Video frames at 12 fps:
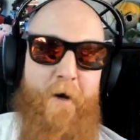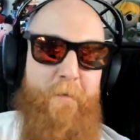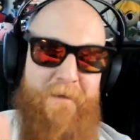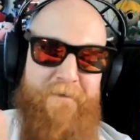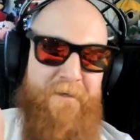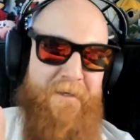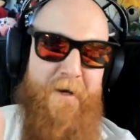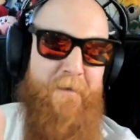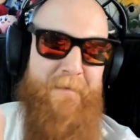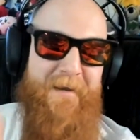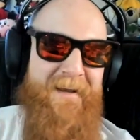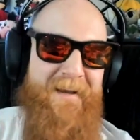me! He's gonna
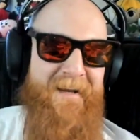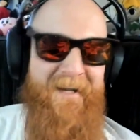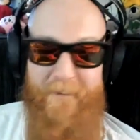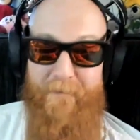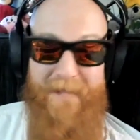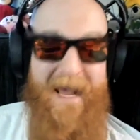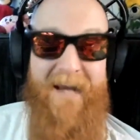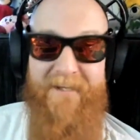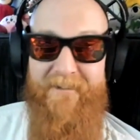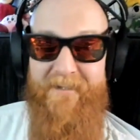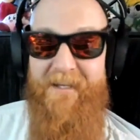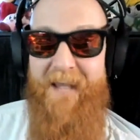kill me!" Because he was
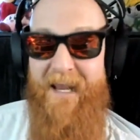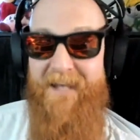actually getting his